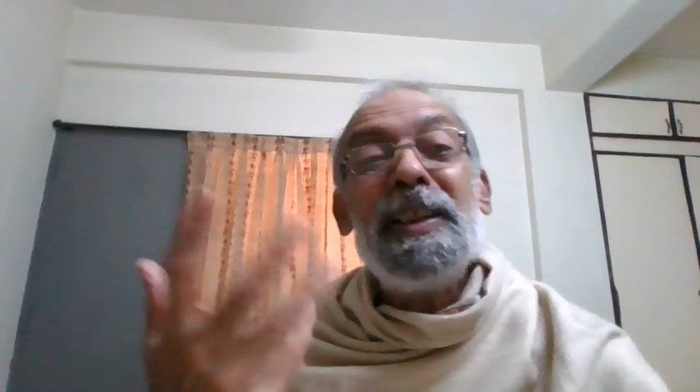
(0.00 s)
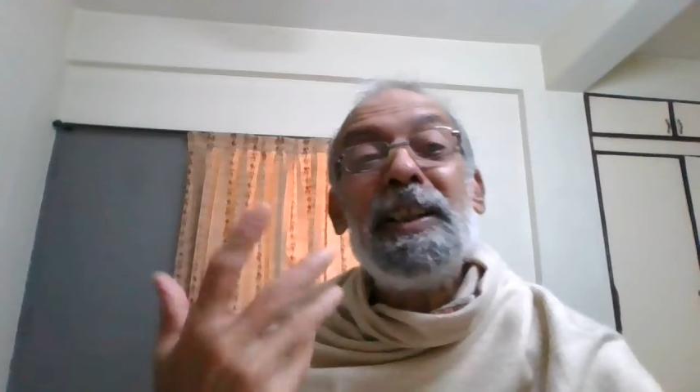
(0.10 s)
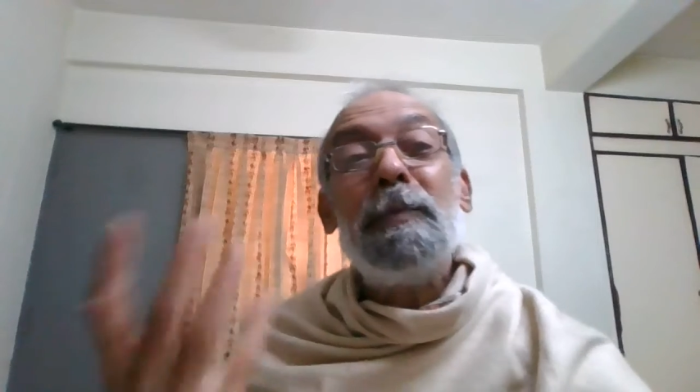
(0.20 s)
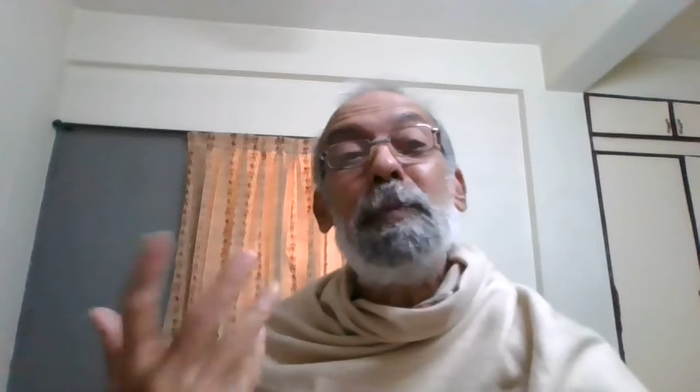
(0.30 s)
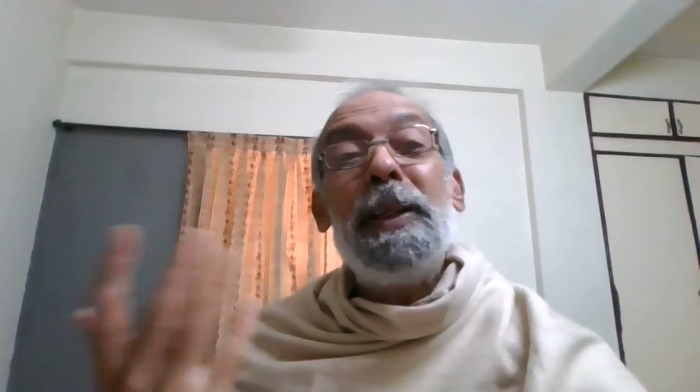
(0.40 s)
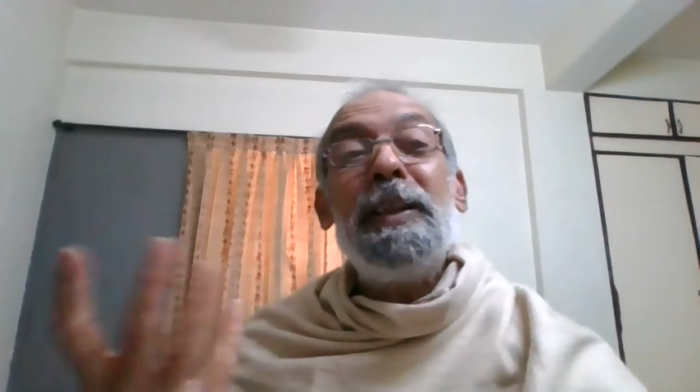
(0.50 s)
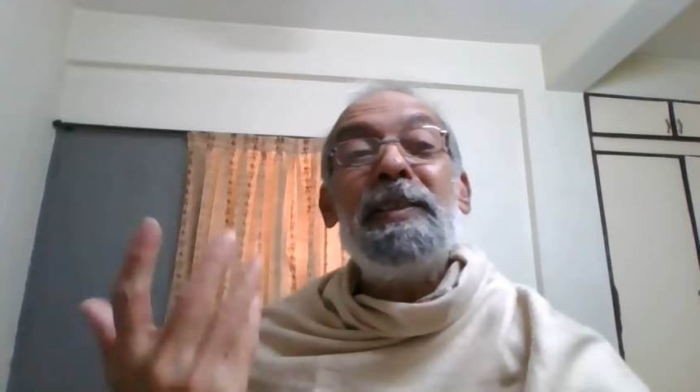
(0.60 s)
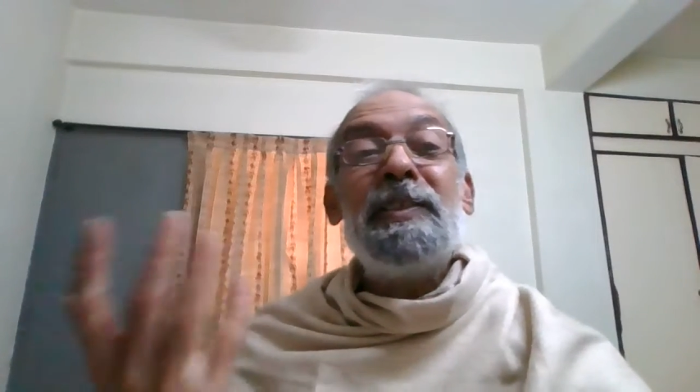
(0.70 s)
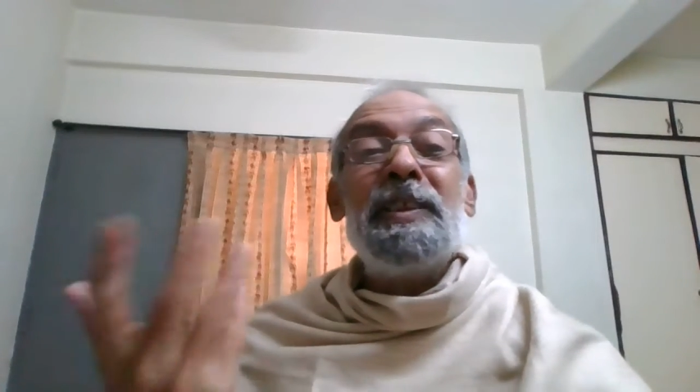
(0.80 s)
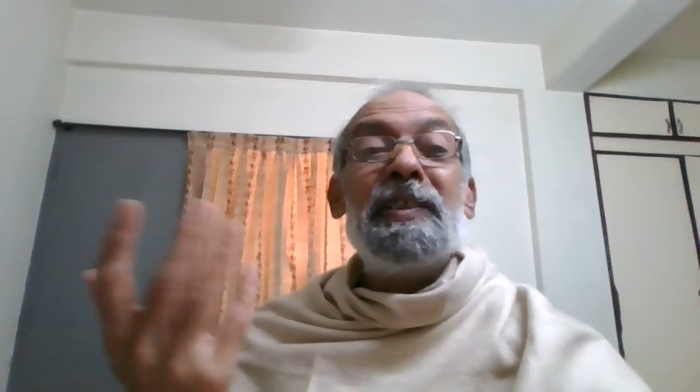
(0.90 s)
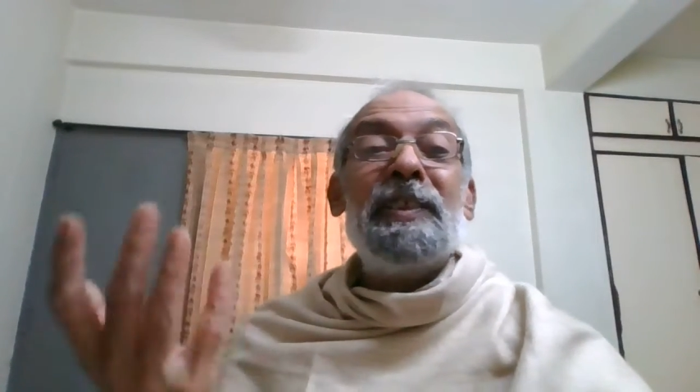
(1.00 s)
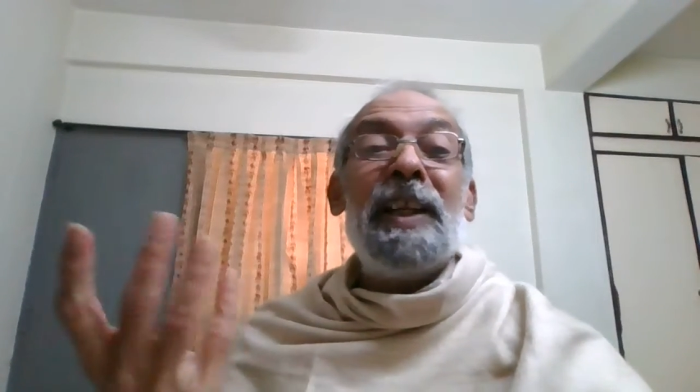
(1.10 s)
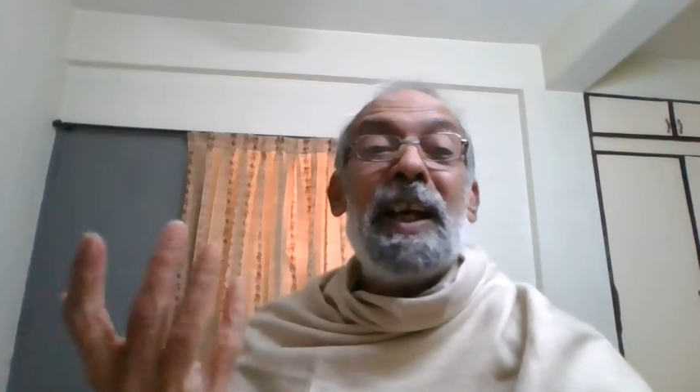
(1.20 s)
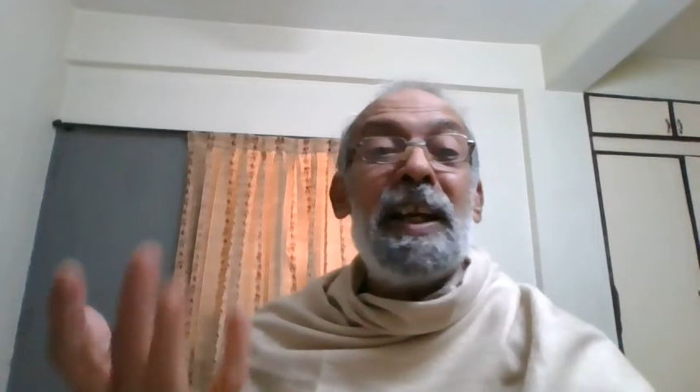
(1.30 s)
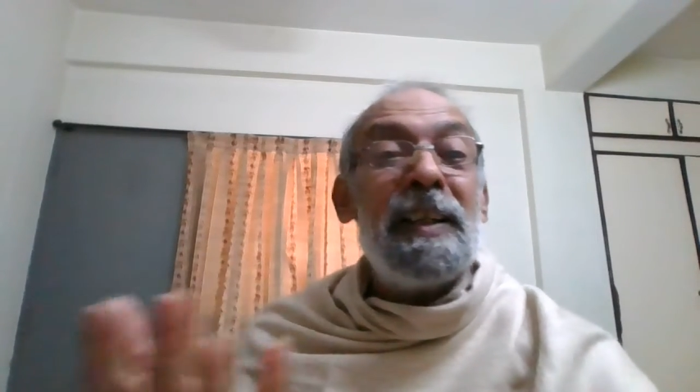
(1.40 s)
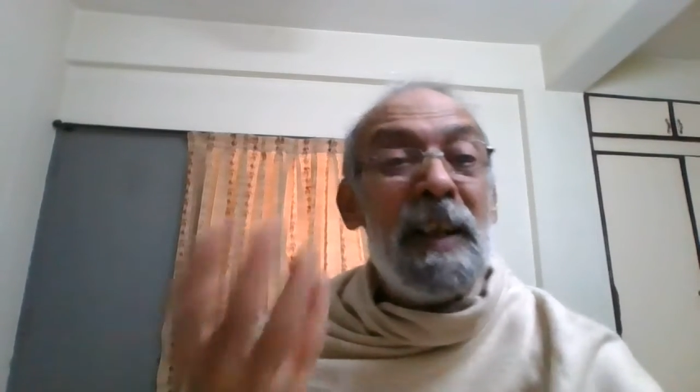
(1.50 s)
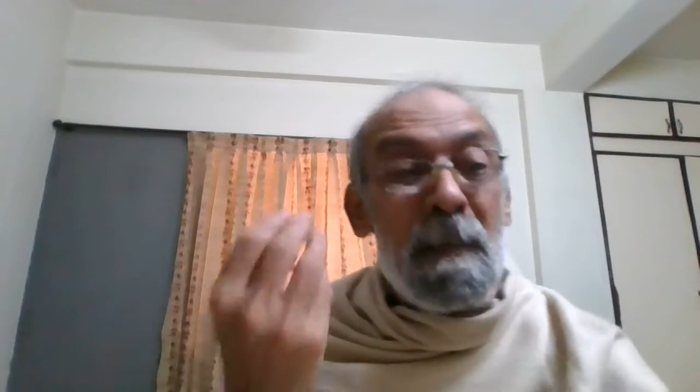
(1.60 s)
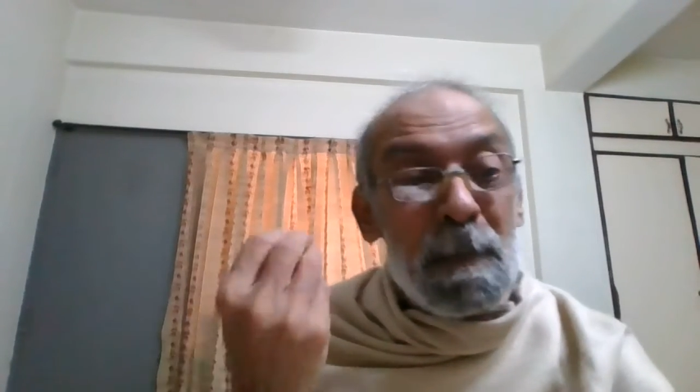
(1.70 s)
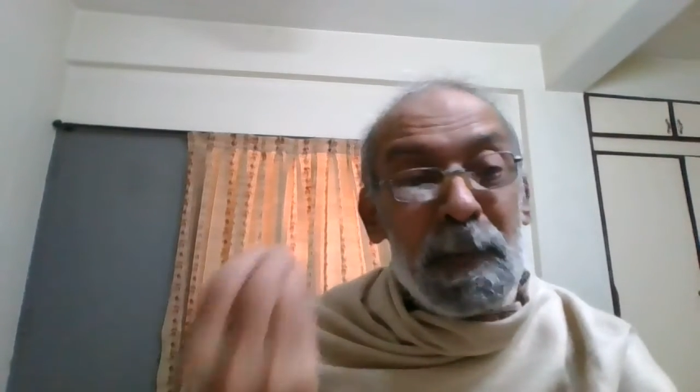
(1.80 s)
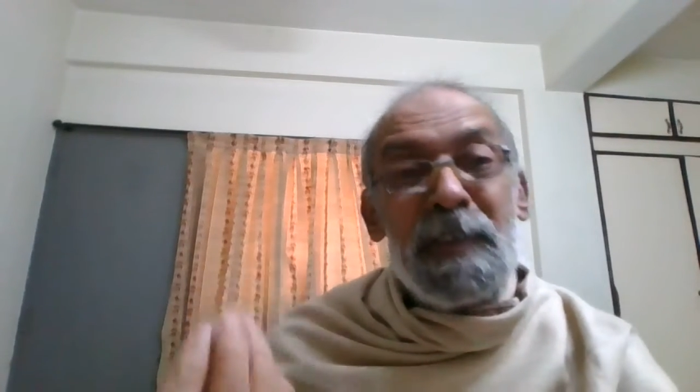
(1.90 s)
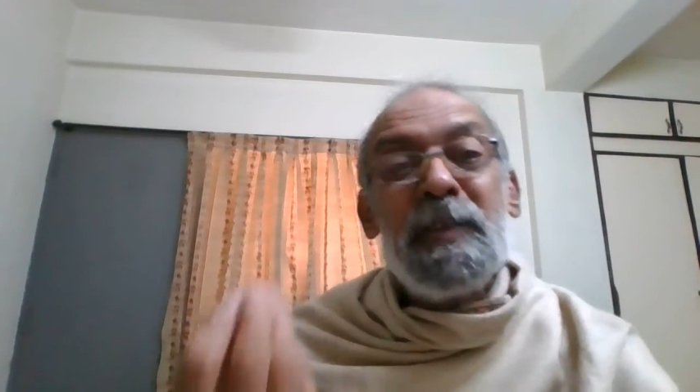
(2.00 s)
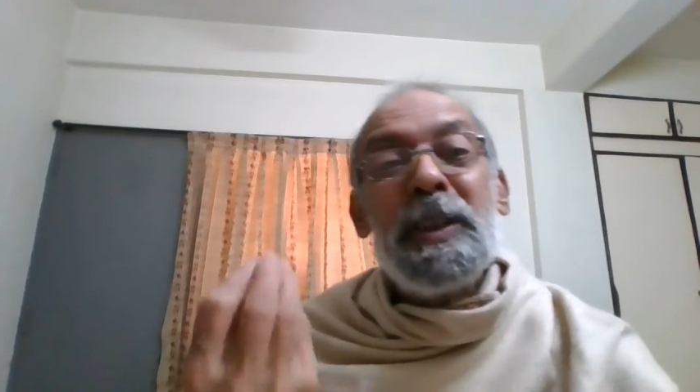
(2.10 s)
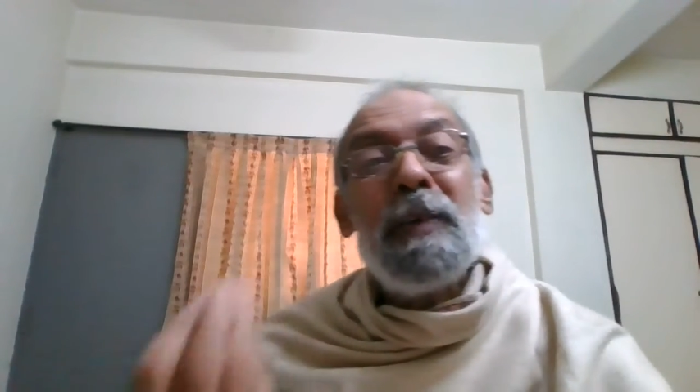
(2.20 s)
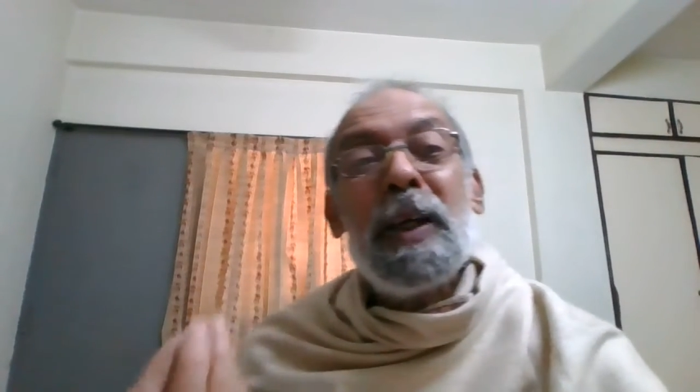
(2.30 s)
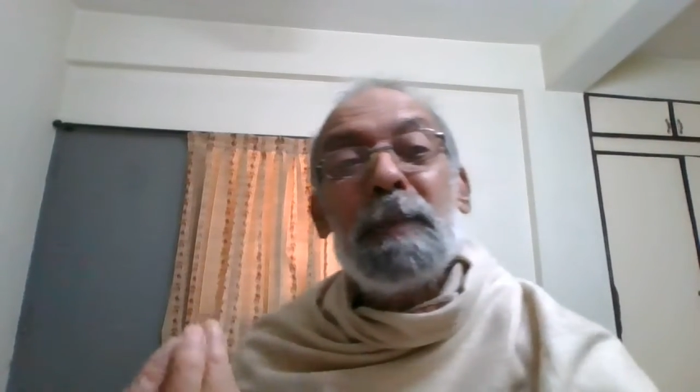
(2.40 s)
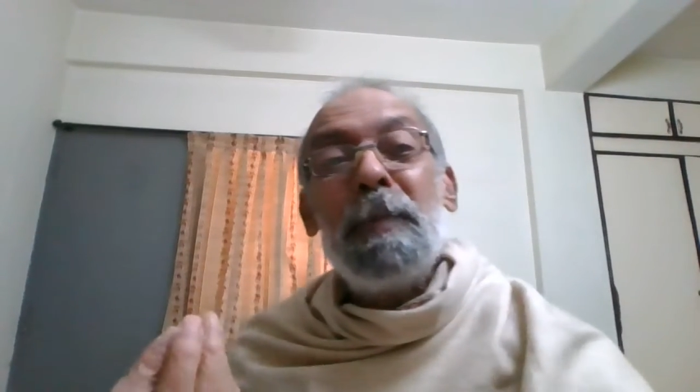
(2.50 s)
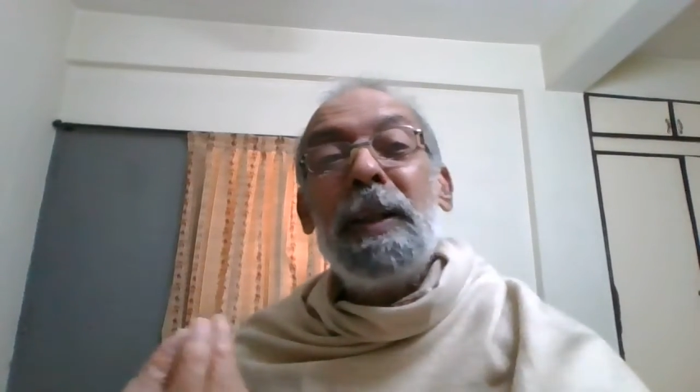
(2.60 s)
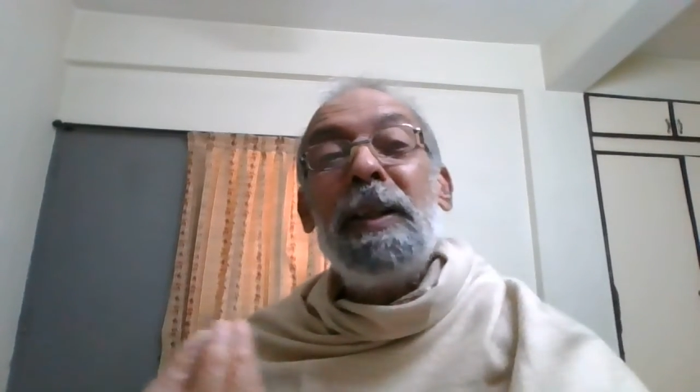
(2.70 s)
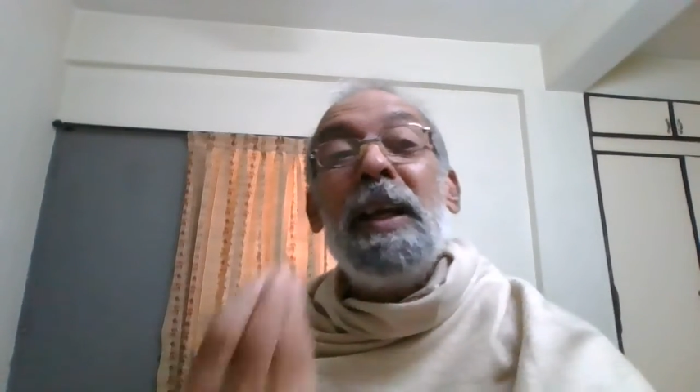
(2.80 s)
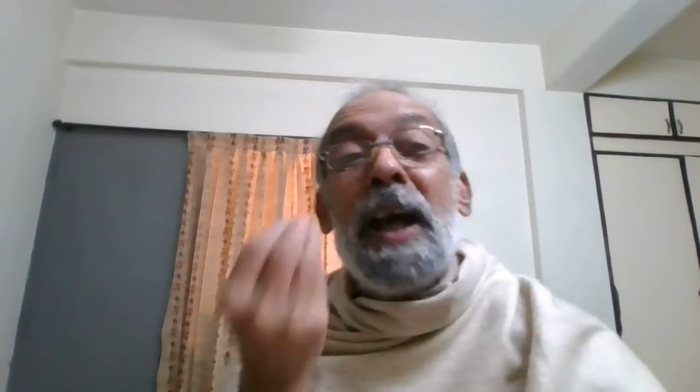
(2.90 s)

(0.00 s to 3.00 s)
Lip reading: the experiences that this jivatman